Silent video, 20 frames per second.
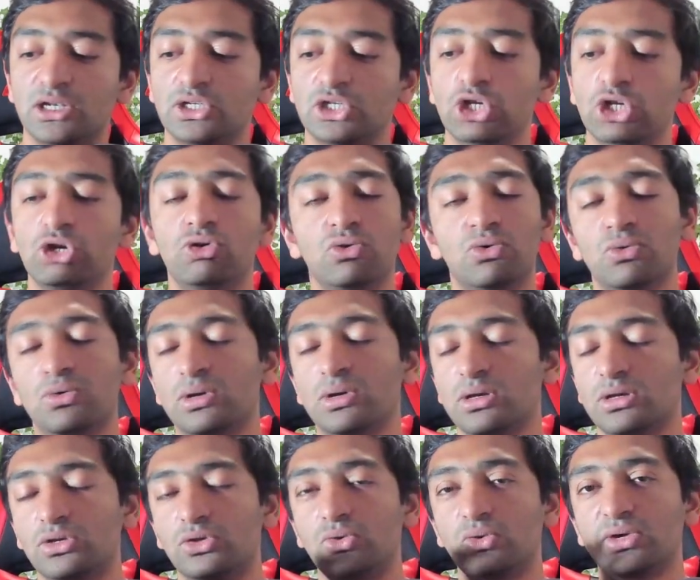Two,
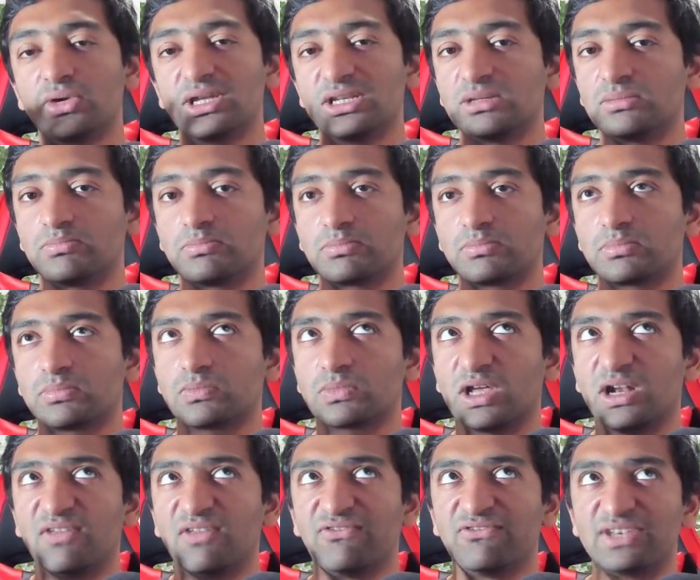you can
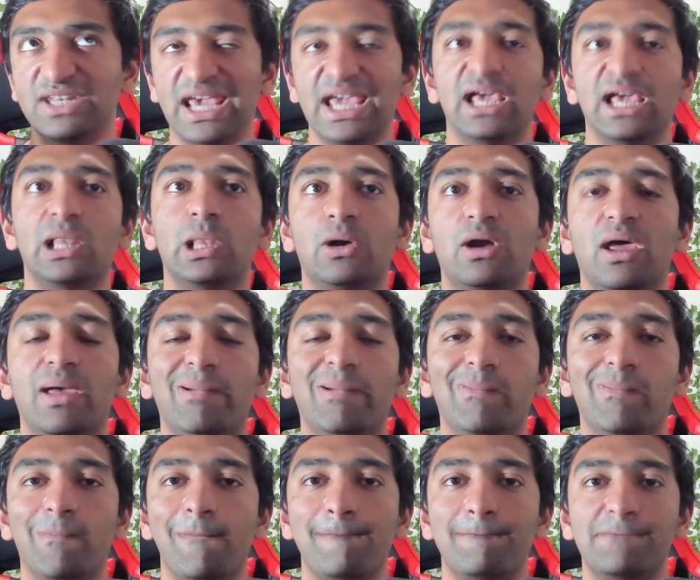kind of tailor it
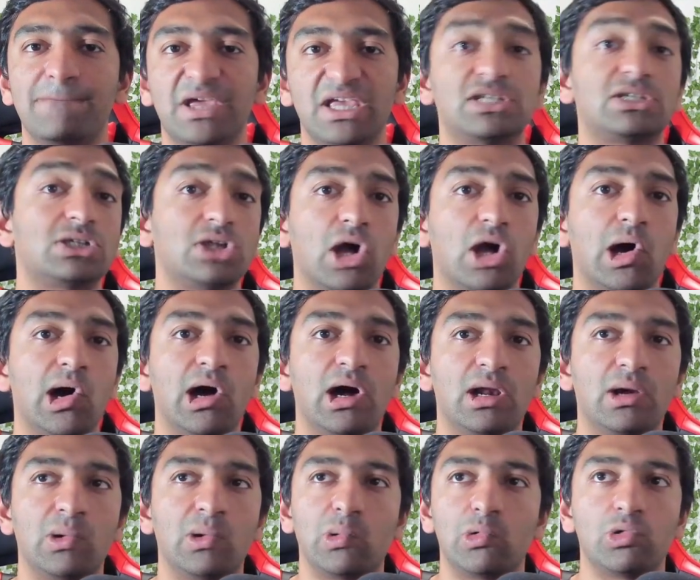based
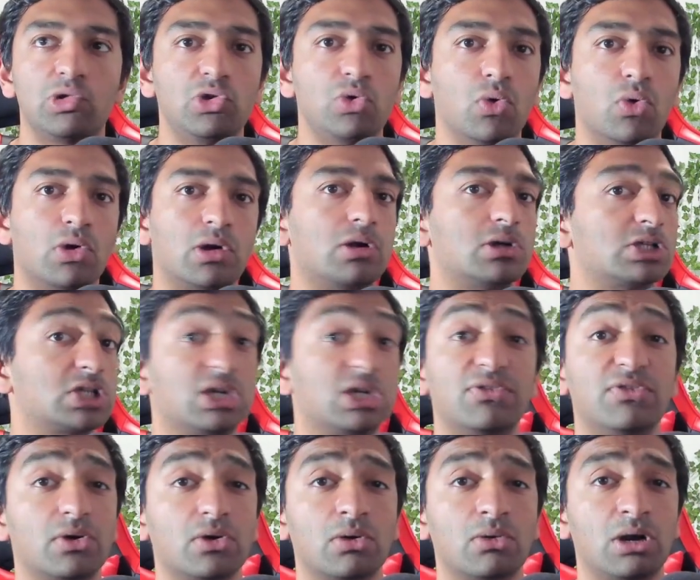on your
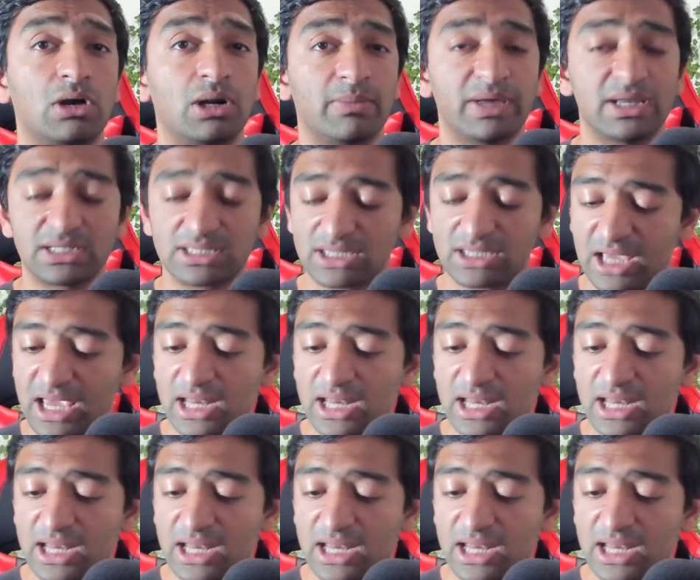server requirements.